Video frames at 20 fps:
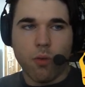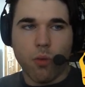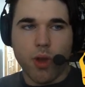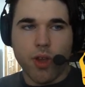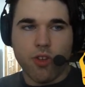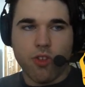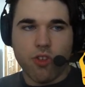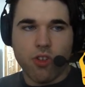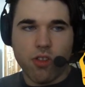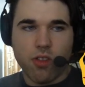
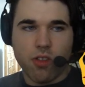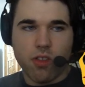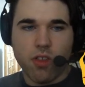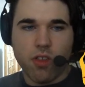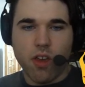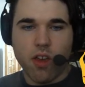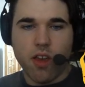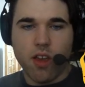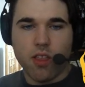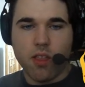We should
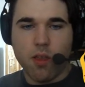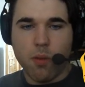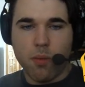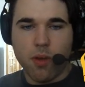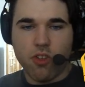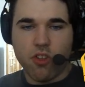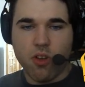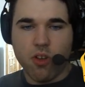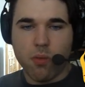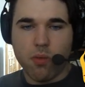say the
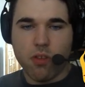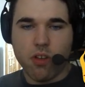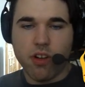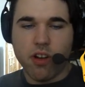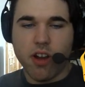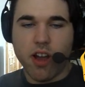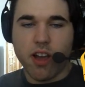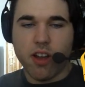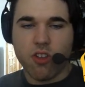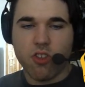bishops
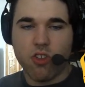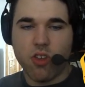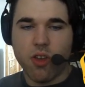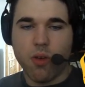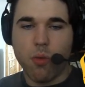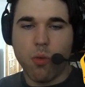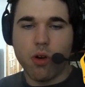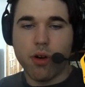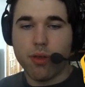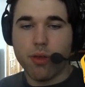are actually
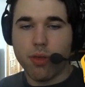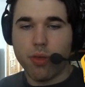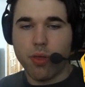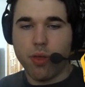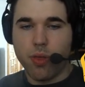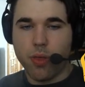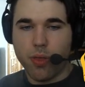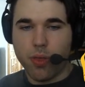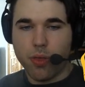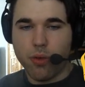worth
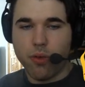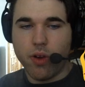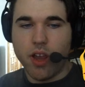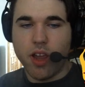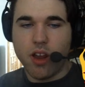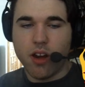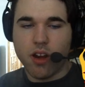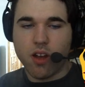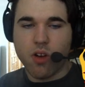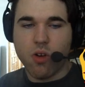
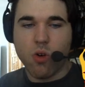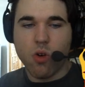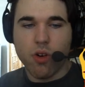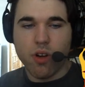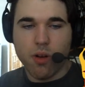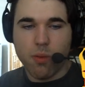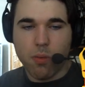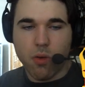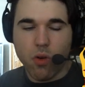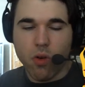
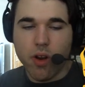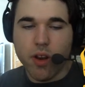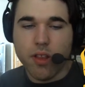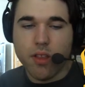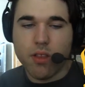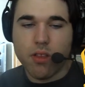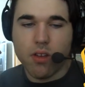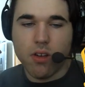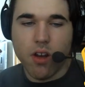3.25 points,